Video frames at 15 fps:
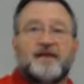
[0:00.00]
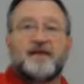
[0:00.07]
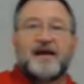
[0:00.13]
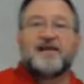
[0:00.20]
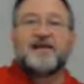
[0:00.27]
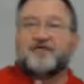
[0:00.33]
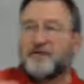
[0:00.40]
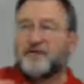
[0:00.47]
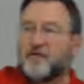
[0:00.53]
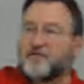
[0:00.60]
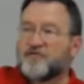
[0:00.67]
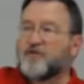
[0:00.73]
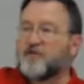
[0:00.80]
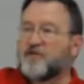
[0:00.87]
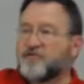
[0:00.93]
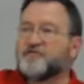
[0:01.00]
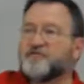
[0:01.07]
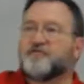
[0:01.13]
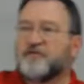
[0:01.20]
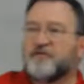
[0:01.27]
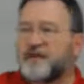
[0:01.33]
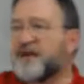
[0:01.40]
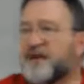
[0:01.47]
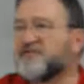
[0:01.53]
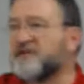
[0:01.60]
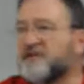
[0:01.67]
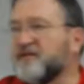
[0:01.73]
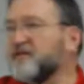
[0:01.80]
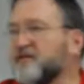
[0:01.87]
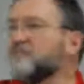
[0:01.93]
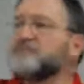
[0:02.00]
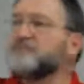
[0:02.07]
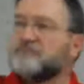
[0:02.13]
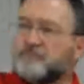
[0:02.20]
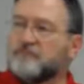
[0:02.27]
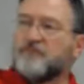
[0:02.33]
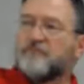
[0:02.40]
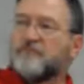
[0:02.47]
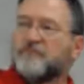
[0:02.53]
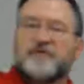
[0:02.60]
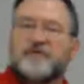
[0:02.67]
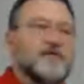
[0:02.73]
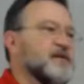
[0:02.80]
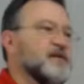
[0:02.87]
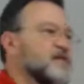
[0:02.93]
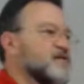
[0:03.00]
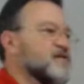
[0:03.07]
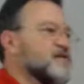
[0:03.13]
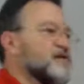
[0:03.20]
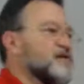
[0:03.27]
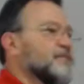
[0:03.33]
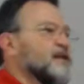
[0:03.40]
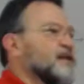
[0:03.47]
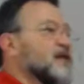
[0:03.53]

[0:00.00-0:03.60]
Again, if I know it's called sulfuric acid, boom, there it is.